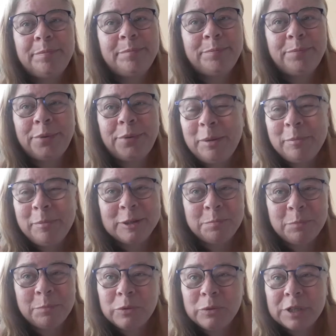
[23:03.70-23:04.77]
pretty
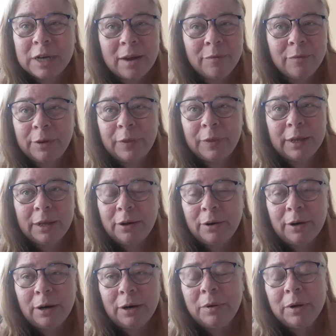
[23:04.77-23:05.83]
much most everything
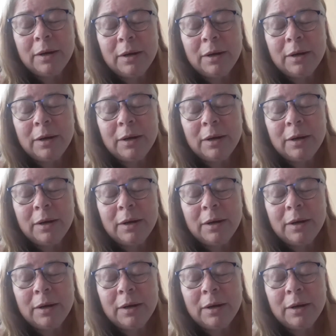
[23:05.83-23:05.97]
here.